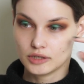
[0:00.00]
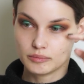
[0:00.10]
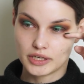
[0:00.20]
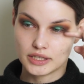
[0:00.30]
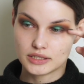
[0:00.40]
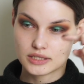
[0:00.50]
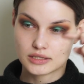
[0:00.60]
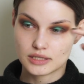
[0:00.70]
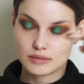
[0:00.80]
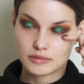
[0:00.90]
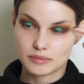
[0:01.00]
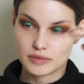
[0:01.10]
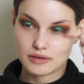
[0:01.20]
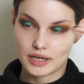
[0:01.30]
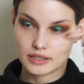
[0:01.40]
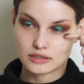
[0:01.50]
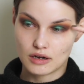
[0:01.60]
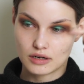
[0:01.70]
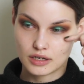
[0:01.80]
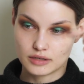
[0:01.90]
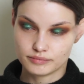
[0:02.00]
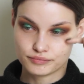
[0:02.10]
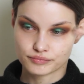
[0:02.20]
but it does seem to be like darker